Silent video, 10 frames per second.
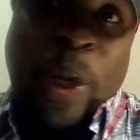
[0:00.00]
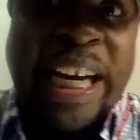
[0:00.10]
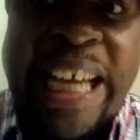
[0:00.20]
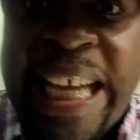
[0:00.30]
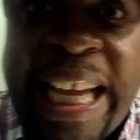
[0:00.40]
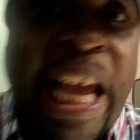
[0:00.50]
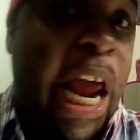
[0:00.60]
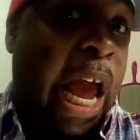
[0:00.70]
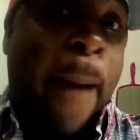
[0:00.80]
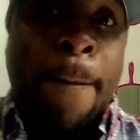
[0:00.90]
Willie
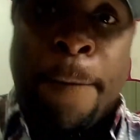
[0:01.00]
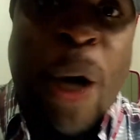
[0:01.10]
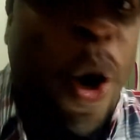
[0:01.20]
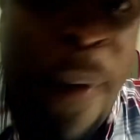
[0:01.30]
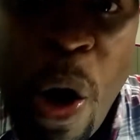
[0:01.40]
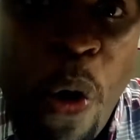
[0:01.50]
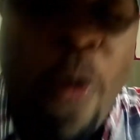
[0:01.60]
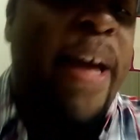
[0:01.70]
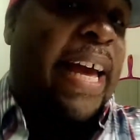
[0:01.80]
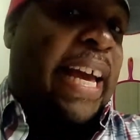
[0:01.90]
and
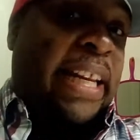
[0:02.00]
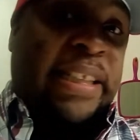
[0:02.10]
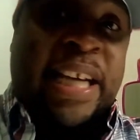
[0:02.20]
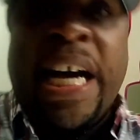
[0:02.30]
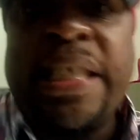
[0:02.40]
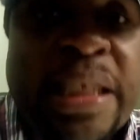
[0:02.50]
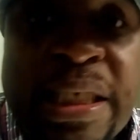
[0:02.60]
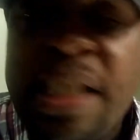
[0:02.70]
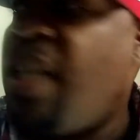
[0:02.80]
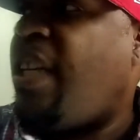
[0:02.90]
Bobo and his
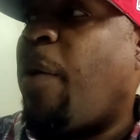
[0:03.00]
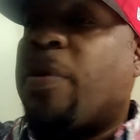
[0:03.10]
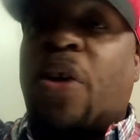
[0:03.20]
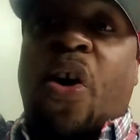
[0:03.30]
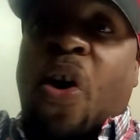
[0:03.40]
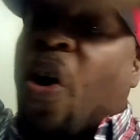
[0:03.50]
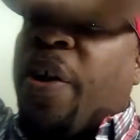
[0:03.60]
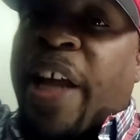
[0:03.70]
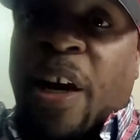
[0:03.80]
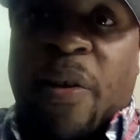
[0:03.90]
cousin, they was
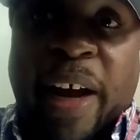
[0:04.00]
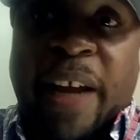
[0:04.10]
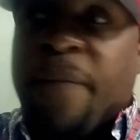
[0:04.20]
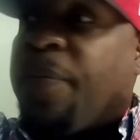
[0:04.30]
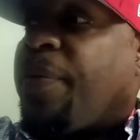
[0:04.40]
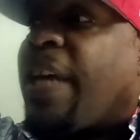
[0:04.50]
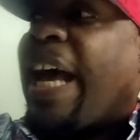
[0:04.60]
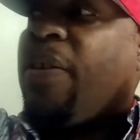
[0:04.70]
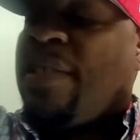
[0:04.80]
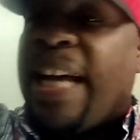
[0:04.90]
all there, right?
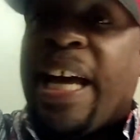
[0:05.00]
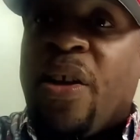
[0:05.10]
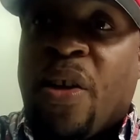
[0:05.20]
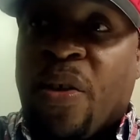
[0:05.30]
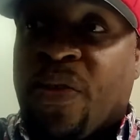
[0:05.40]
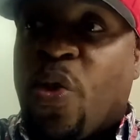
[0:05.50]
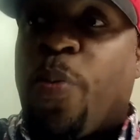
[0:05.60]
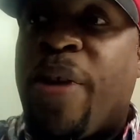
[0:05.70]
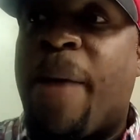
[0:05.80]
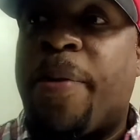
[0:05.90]
Outside on
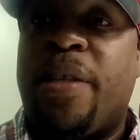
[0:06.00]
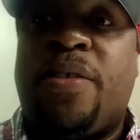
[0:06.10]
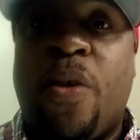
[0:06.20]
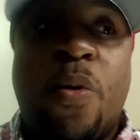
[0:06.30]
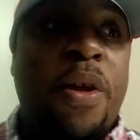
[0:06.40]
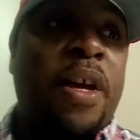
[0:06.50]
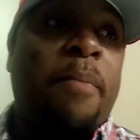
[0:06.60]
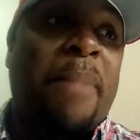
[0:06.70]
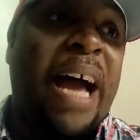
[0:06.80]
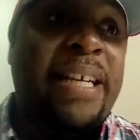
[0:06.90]
school property. So
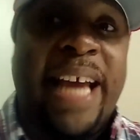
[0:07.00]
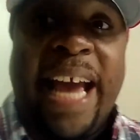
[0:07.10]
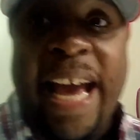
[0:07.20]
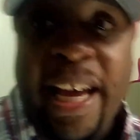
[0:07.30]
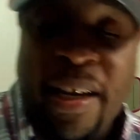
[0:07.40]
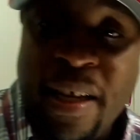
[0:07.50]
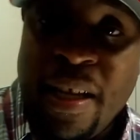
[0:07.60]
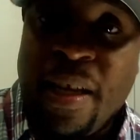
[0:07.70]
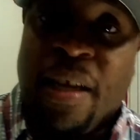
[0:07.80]
my dad